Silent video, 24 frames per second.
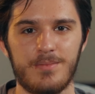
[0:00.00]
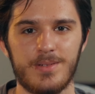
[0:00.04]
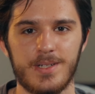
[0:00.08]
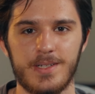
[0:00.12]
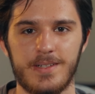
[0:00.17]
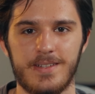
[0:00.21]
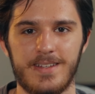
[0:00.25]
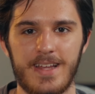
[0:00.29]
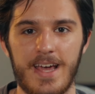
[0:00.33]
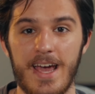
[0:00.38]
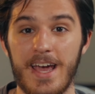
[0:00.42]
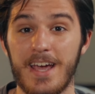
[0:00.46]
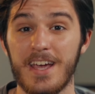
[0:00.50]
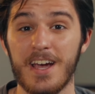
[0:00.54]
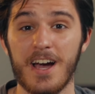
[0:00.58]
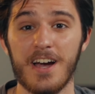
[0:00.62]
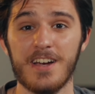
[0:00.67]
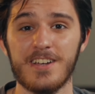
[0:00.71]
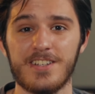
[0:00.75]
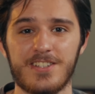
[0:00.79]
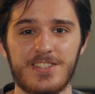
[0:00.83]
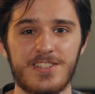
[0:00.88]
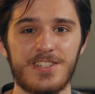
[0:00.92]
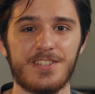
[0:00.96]
and
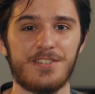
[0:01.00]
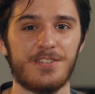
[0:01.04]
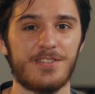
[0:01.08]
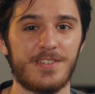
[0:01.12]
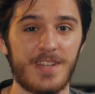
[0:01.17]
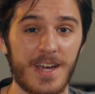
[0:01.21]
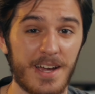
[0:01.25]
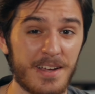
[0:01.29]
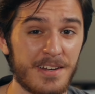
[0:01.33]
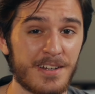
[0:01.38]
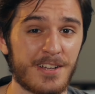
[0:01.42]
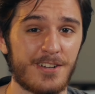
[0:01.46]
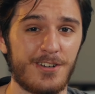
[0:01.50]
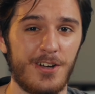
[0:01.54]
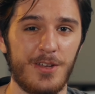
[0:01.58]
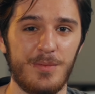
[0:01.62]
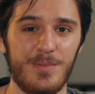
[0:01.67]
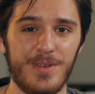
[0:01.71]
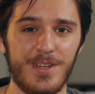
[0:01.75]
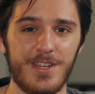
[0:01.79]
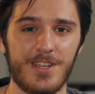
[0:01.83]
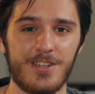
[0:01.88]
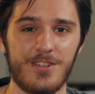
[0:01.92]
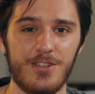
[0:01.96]
AI is still technically
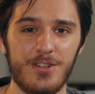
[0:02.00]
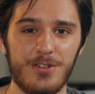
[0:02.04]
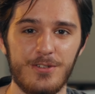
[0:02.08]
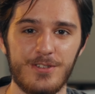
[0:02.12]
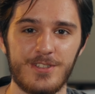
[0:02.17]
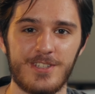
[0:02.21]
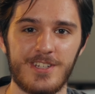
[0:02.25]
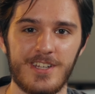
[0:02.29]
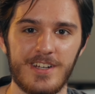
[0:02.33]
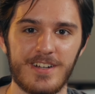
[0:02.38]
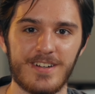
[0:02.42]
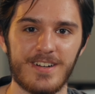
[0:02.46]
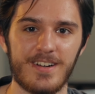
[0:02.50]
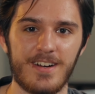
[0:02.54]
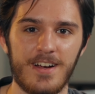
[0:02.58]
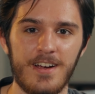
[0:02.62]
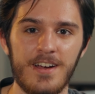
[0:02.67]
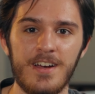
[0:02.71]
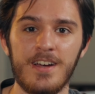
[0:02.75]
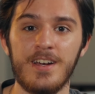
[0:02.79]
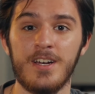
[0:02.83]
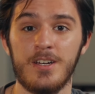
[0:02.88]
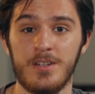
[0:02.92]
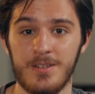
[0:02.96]
being used here
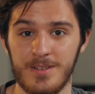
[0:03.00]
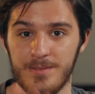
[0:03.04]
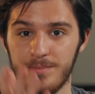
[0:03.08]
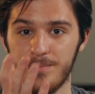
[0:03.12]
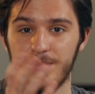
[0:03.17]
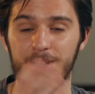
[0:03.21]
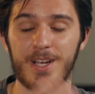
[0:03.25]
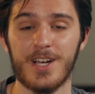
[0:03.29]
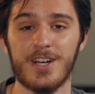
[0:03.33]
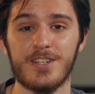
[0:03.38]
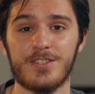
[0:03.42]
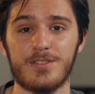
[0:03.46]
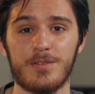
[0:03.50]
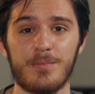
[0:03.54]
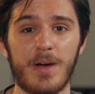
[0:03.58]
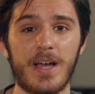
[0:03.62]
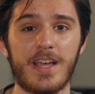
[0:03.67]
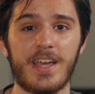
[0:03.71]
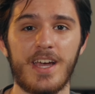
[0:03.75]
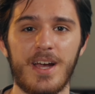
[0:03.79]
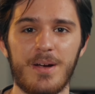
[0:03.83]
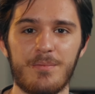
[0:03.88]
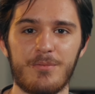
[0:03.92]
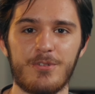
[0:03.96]
because of my
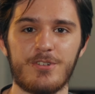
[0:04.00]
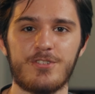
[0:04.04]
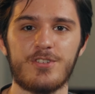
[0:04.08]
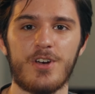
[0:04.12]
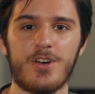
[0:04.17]
camera's